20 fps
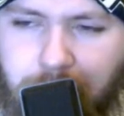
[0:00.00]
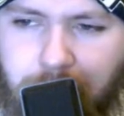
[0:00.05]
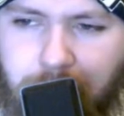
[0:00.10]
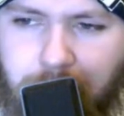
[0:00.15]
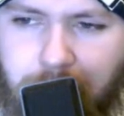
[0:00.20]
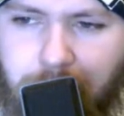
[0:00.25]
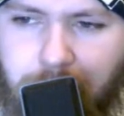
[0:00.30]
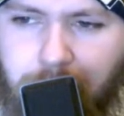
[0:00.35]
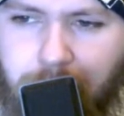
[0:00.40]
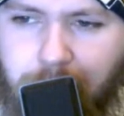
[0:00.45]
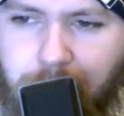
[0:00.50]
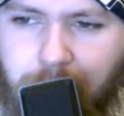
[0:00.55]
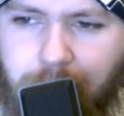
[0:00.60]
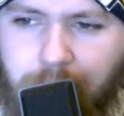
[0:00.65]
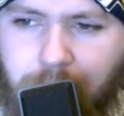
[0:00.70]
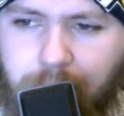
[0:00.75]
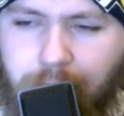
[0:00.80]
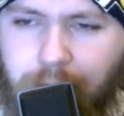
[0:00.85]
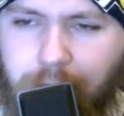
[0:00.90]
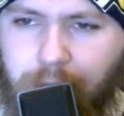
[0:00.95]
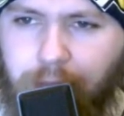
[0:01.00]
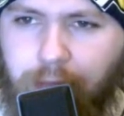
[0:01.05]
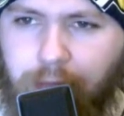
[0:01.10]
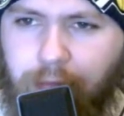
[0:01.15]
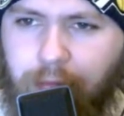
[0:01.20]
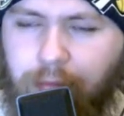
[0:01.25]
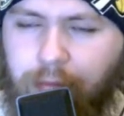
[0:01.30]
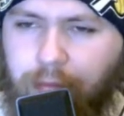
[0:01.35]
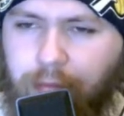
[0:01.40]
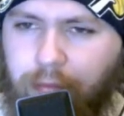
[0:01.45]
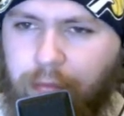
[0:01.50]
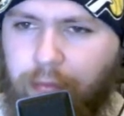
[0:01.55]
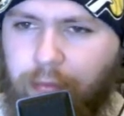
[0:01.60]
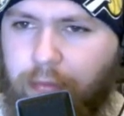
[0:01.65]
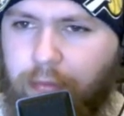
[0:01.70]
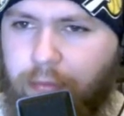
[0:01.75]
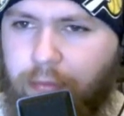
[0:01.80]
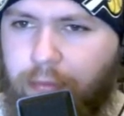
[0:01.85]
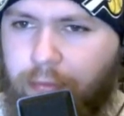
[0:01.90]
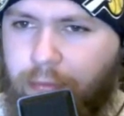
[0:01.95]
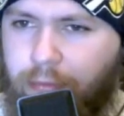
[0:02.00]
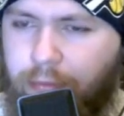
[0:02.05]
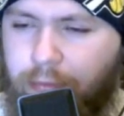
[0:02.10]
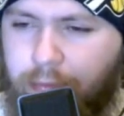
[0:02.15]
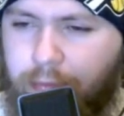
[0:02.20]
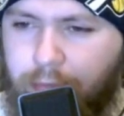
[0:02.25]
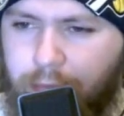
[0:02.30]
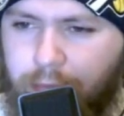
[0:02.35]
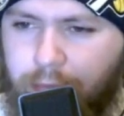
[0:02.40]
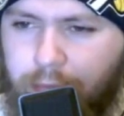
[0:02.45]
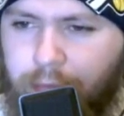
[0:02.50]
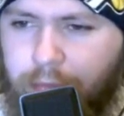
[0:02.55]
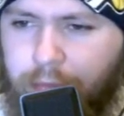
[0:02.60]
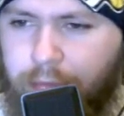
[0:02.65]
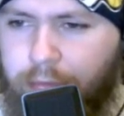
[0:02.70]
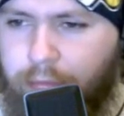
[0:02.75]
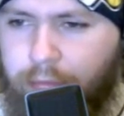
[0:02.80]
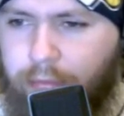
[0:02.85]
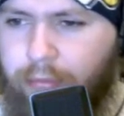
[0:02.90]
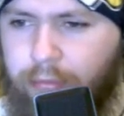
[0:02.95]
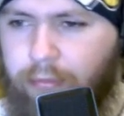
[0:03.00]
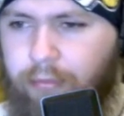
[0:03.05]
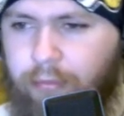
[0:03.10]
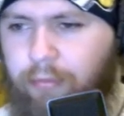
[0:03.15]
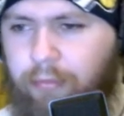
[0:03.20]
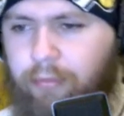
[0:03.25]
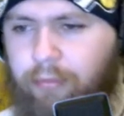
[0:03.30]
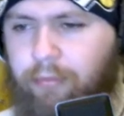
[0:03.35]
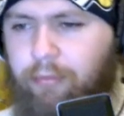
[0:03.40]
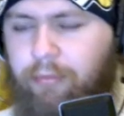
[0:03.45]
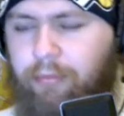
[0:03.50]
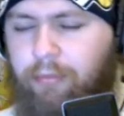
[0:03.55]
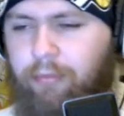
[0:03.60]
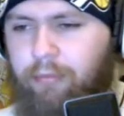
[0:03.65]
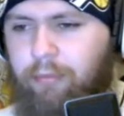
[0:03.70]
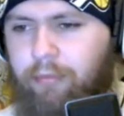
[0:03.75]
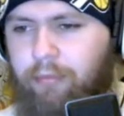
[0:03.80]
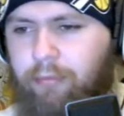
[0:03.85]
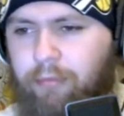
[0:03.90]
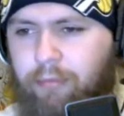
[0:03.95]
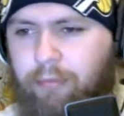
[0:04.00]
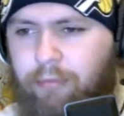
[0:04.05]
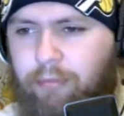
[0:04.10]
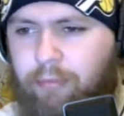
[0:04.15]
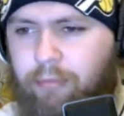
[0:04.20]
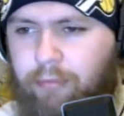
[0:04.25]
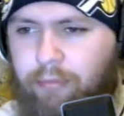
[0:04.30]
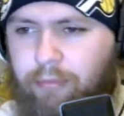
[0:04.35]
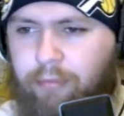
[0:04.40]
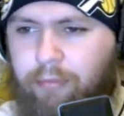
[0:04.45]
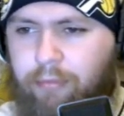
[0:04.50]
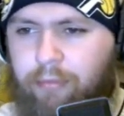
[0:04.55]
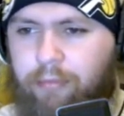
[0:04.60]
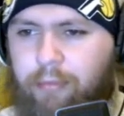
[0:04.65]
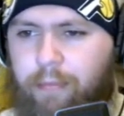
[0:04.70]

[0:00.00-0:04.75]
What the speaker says: (not speaking)